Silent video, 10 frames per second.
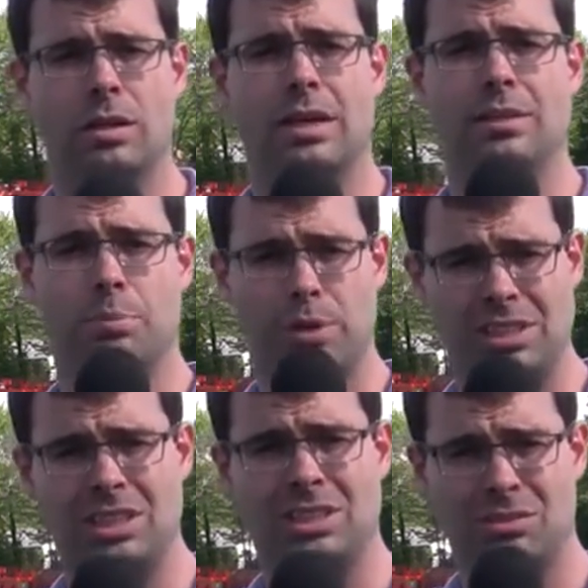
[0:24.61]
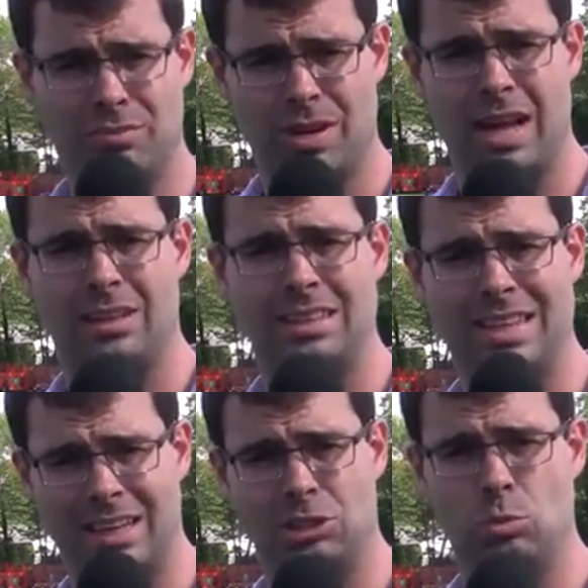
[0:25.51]
in the preseason finale
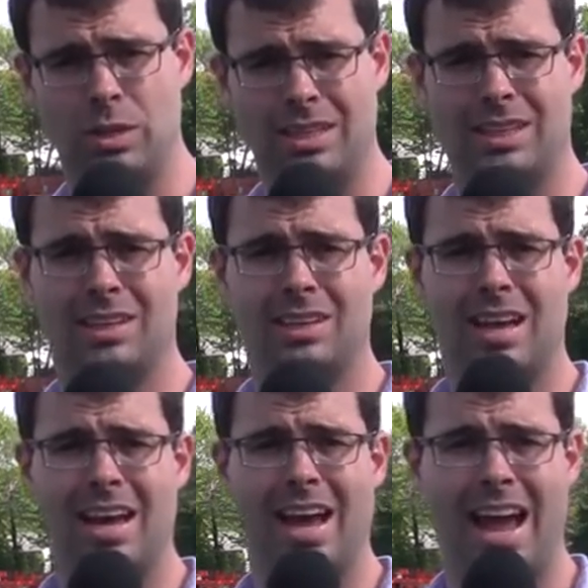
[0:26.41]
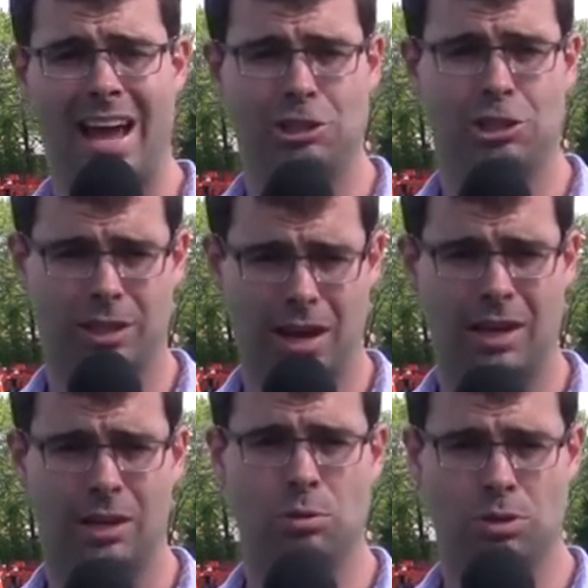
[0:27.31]
next week at
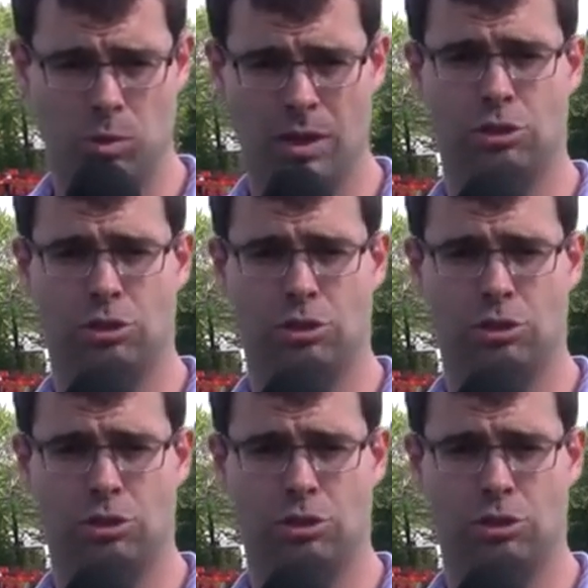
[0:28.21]
Chicago as well.